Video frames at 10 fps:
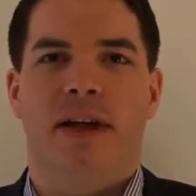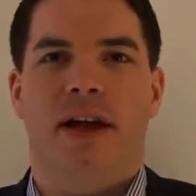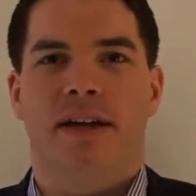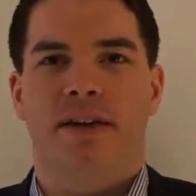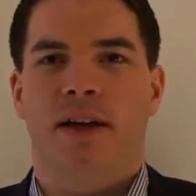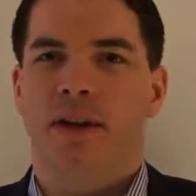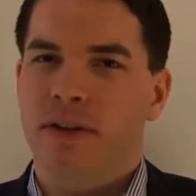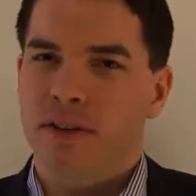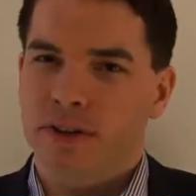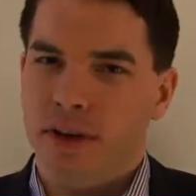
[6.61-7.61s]
and a lot of
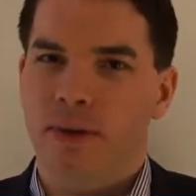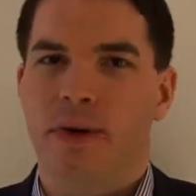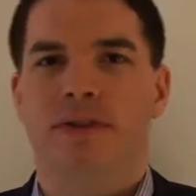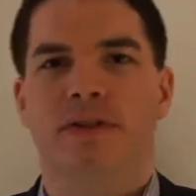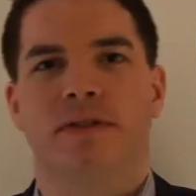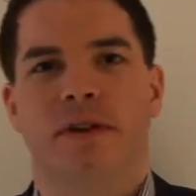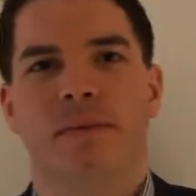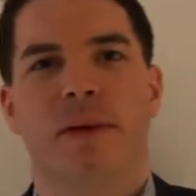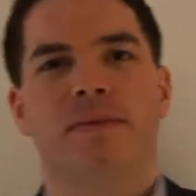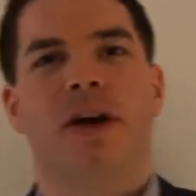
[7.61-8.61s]
the same questions come
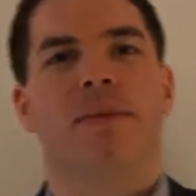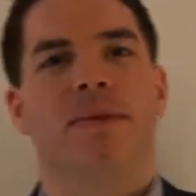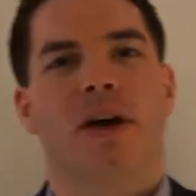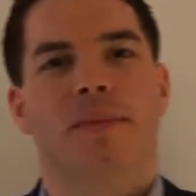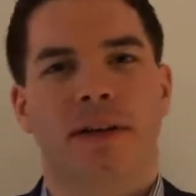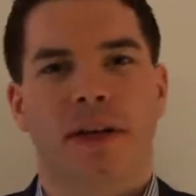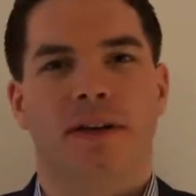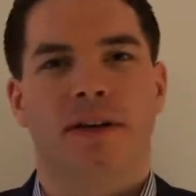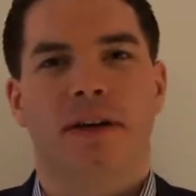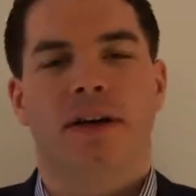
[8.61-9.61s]
up time and time again.